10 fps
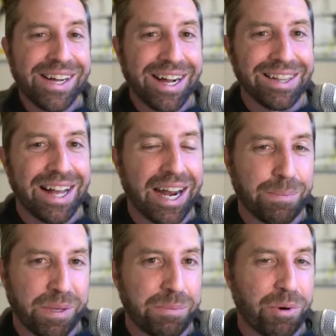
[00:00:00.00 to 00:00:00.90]
a lot of
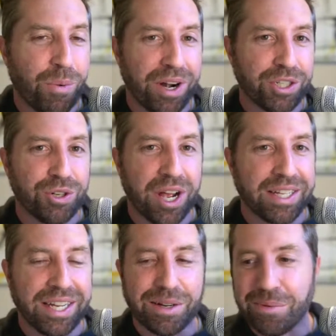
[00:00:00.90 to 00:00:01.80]
people want to try
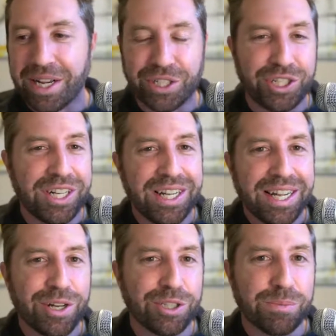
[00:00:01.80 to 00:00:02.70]
and get rich.
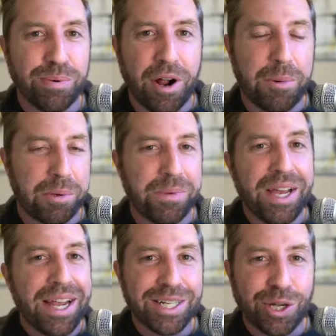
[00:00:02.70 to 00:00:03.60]
Here's the problem.
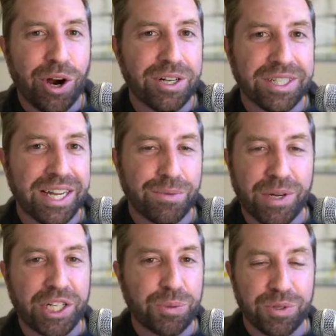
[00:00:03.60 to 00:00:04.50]
It's hard to get
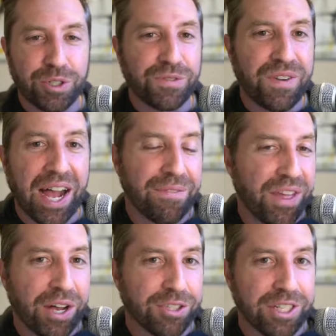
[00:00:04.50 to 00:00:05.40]
rich when there's
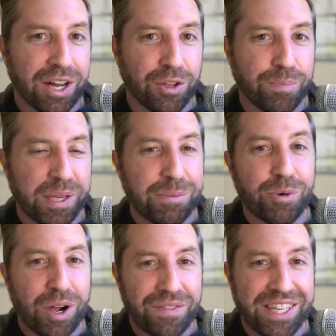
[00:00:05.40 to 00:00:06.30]
5,000 other people
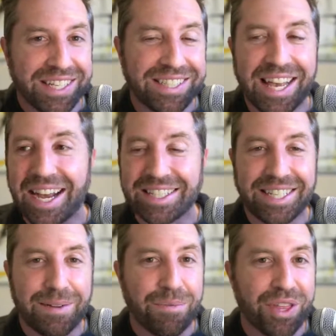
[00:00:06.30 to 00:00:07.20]
who have the exact
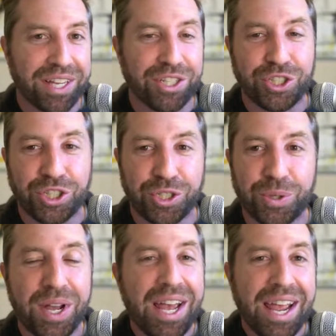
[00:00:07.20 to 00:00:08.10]
same thing as
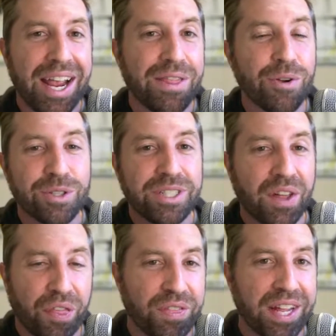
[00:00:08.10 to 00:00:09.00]
you, and there's
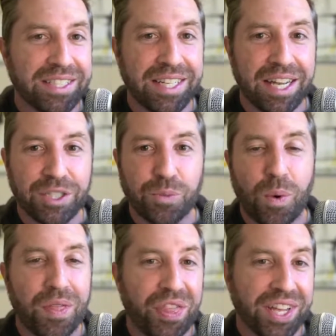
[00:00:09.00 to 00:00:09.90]
nothing that says
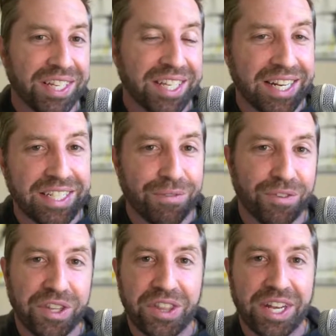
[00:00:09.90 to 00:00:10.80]
one thing is any
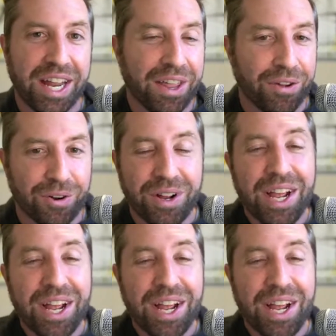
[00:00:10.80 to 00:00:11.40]
different than another